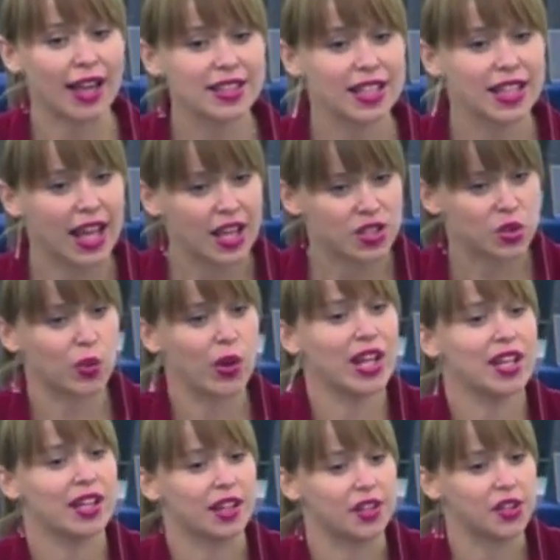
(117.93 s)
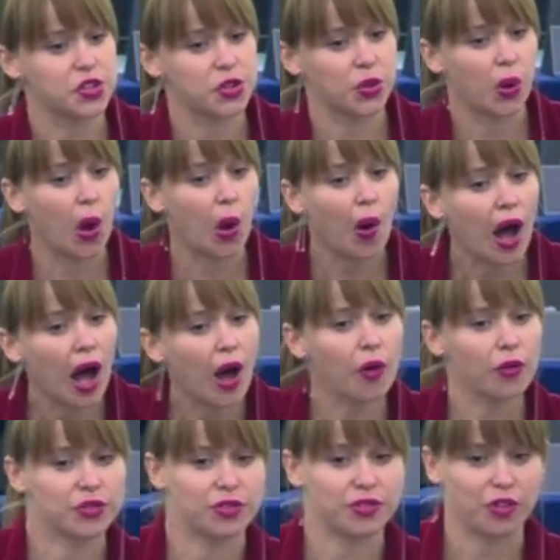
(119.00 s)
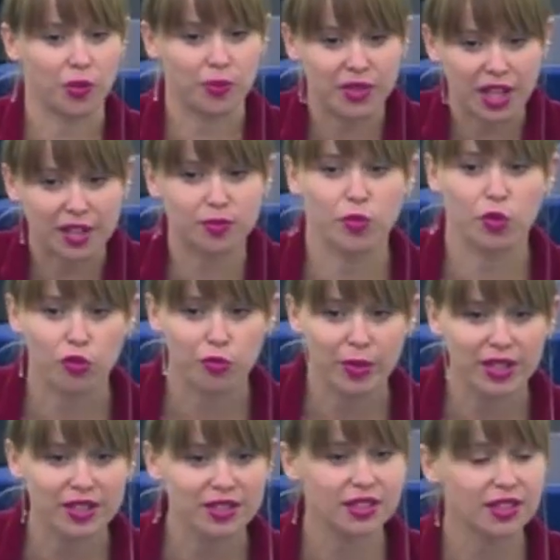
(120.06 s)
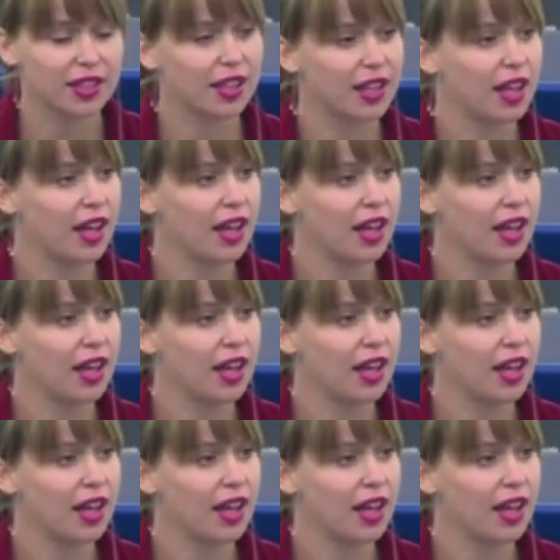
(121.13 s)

acting as radicals to go out from that movement?